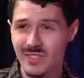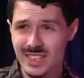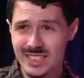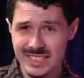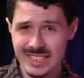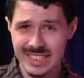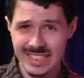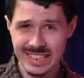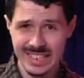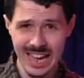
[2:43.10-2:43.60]

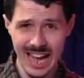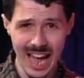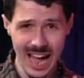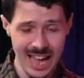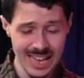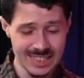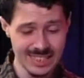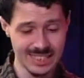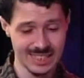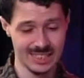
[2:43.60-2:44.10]
visiting
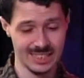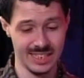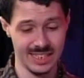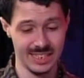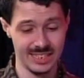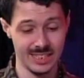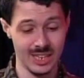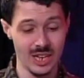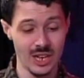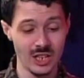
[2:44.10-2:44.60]

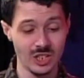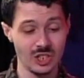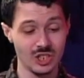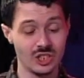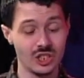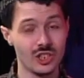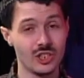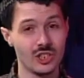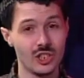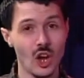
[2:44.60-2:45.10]
Iceland
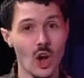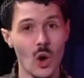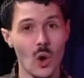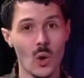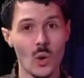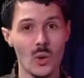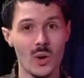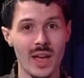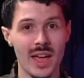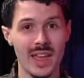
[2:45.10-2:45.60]
should
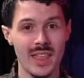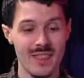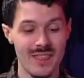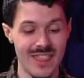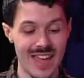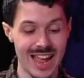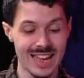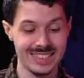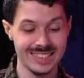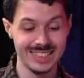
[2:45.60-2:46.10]
know
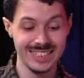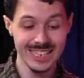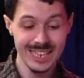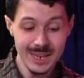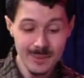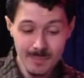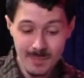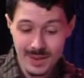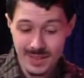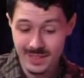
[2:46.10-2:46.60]
that
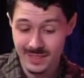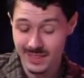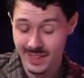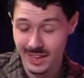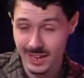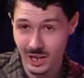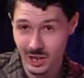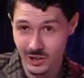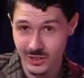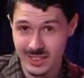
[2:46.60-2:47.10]
tipping
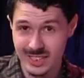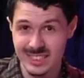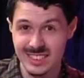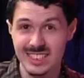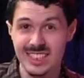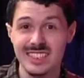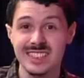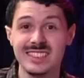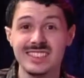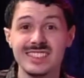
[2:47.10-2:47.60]
there
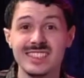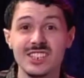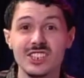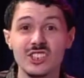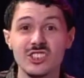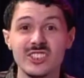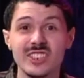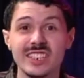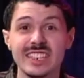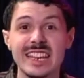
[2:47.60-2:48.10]
is
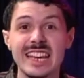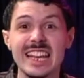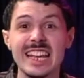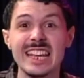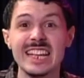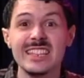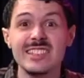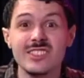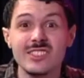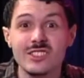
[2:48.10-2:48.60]
considered an
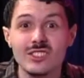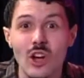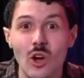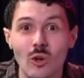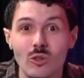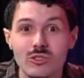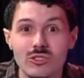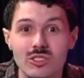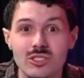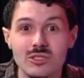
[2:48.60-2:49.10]

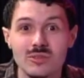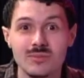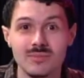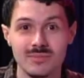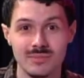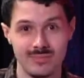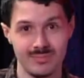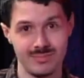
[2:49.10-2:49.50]
insult.